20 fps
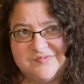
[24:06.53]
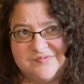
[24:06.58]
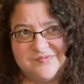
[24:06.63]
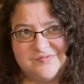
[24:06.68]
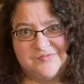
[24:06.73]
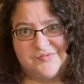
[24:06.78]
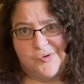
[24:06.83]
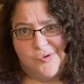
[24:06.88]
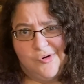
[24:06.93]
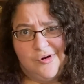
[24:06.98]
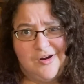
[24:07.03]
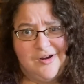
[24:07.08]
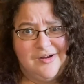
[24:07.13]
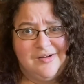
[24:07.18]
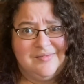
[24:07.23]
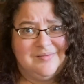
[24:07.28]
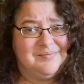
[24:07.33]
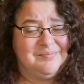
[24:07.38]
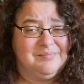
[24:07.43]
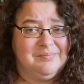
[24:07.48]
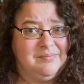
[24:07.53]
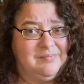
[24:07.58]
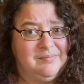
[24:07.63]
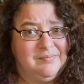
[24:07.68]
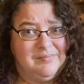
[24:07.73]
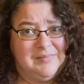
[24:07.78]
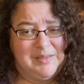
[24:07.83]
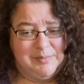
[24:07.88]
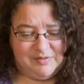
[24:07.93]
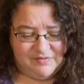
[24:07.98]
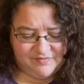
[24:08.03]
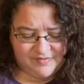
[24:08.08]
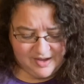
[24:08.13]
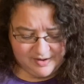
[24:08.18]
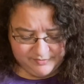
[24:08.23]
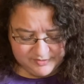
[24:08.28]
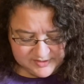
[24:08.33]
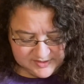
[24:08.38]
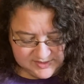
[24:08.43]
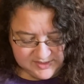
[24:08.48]
4, maybe 5
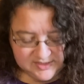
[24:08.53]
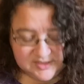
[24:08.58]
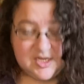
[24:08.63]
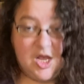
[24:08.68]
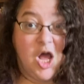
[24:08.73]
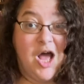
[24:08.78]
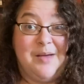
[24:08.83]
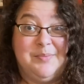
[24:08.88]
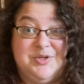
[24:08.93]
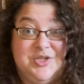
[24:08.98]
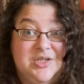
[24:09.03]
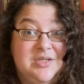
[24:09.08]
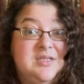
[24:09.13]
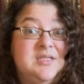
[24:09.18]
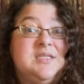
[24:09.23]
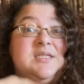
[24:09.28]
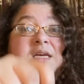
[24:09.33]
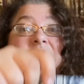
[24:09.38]
or 6 options